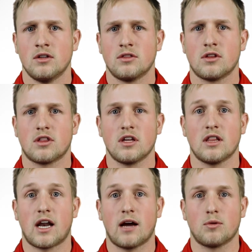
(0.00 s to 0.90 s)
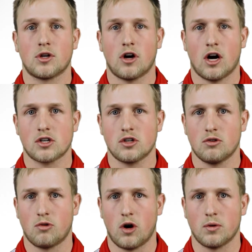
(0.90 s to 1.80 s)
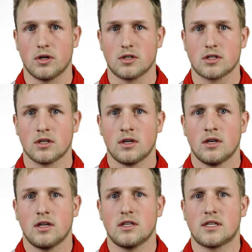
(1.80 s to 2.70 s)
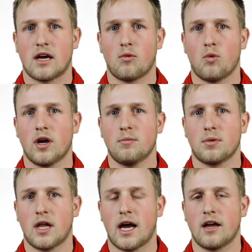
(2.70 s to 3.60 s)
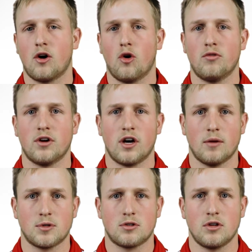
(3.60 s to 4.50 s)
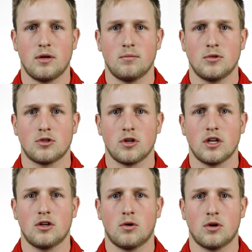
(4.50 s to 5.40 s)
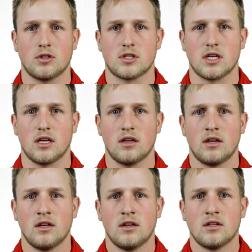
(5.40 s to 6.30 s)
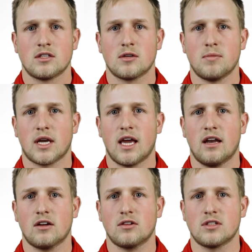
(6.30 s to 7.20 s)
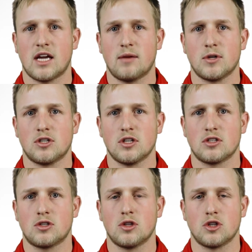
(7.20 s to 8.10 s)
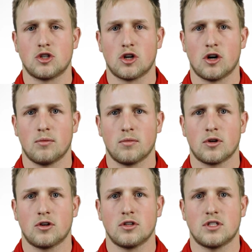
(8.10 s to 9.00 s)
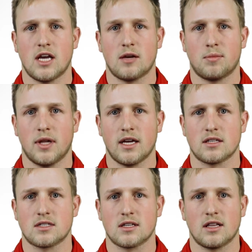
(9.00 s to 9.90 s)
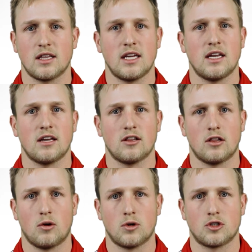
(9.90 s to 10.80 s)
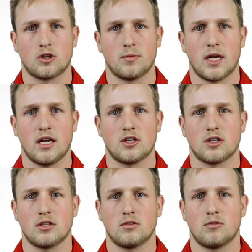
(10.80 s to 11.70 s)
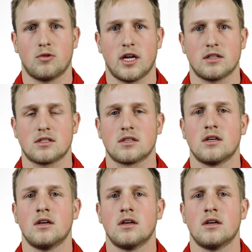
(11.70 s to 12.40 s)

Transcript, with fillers: The thing that I would caution growers is that when applied over an upstream treated corn seed, some mechanical damages to the germ could take place, leading in lower germination rates.